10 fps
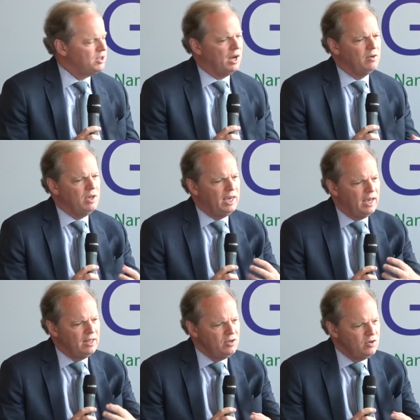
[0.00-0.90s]
how you
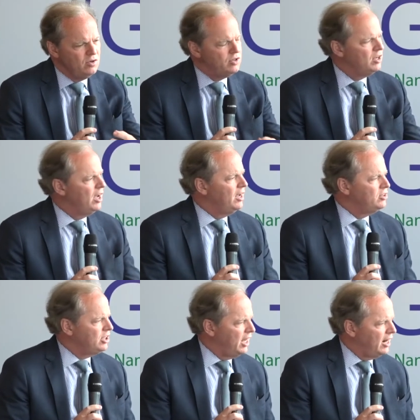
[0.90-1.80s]
can use
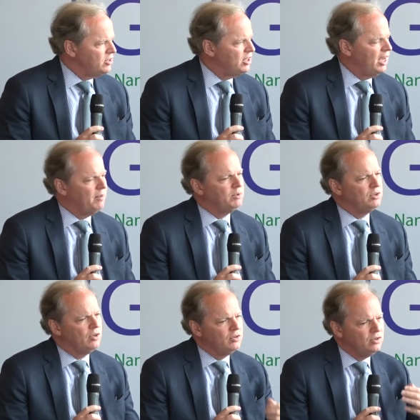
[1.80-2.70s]
scarce
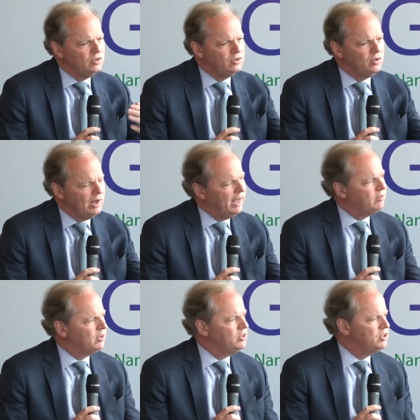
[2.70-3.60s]
capital to, to
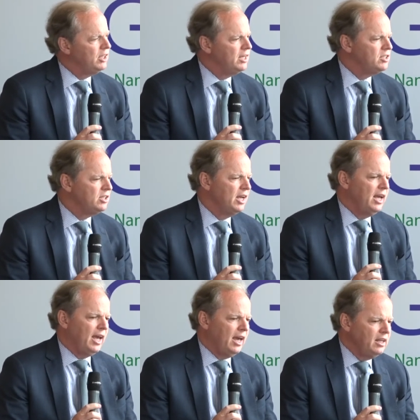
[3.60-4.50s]
leverage this
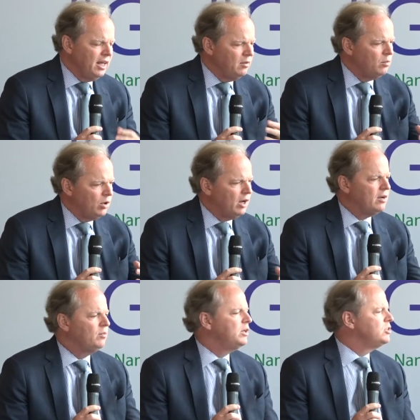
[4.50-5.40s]
and then work
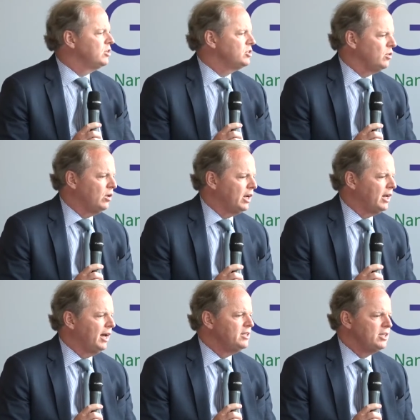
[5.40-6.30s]
with other
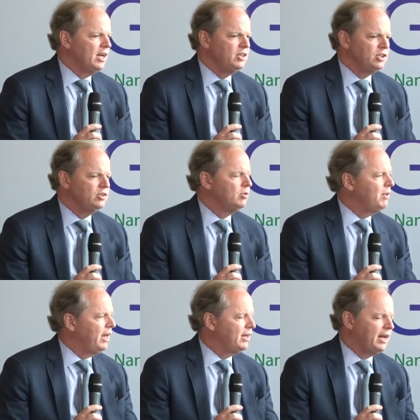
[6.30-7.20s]
organizations to
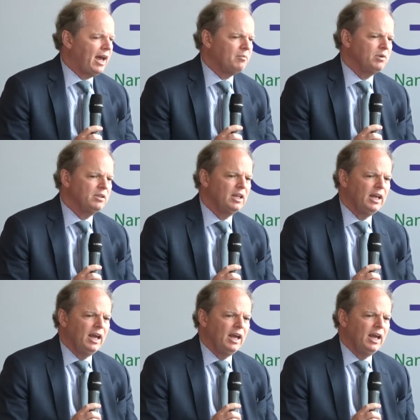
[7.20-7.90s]
make it happen.